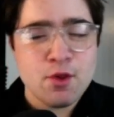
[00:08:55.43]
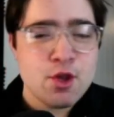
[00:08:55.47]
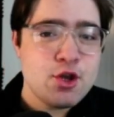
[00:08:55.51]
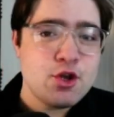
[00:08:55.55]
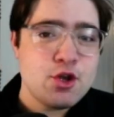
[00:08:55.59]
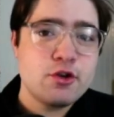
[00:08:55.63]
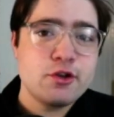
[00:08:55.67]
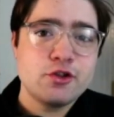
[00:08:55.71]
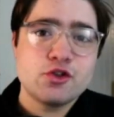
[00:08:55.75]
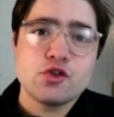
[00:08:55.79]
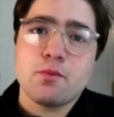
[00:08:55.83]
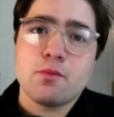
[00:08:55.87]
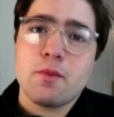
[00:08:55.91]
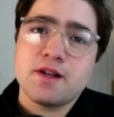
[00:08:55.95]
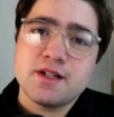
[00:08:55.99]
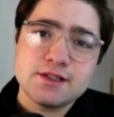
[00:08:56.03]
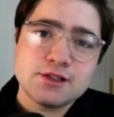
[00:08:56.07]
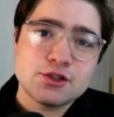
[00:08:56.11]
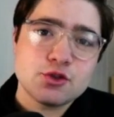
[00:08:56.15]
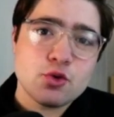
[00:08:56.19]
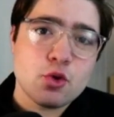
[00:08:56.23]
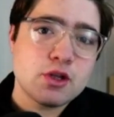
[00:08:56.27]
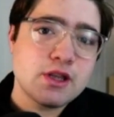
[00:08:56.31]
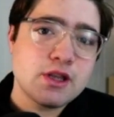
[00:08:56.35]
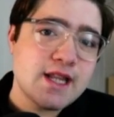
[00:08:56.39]
You can join my
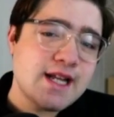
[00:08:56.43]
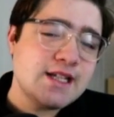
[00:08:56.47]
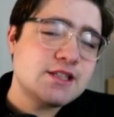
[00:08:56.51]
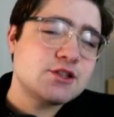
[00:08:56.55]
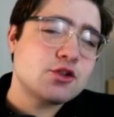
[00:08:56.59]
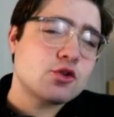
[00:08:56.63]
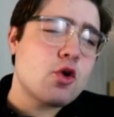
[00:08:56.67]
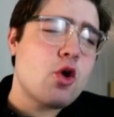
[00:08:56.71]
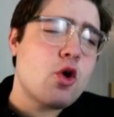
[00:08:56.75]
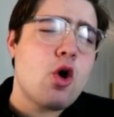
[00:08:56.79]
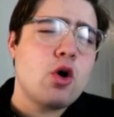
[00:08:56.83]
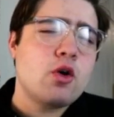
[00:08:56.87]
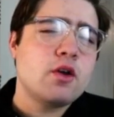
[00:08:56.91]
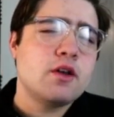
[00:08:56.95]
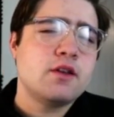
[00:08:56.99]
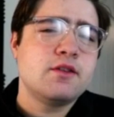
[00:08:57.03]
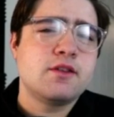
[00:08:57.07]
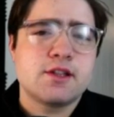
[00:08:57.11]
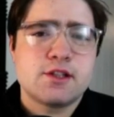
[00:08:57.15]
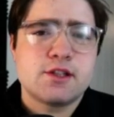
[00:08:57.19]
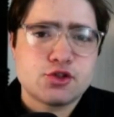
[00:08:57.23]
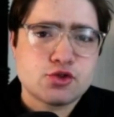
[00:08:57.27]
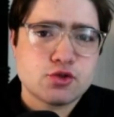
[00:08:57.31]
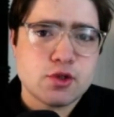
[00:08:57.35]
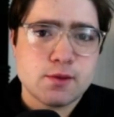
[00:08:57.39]
Discord. Links are all in the
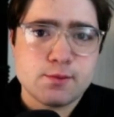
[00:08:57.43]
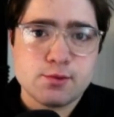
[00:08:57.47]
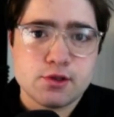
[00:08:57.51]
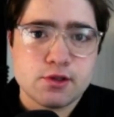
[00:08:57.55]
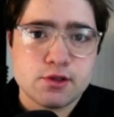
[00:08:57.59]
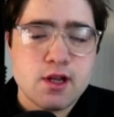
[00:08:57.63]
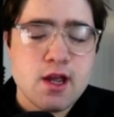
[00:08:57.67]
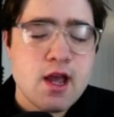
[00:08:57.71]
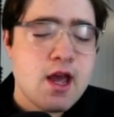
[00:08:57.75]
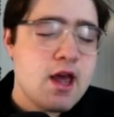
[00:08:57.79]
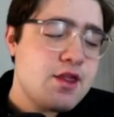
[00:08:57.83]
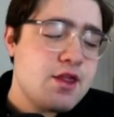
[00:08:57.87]
description.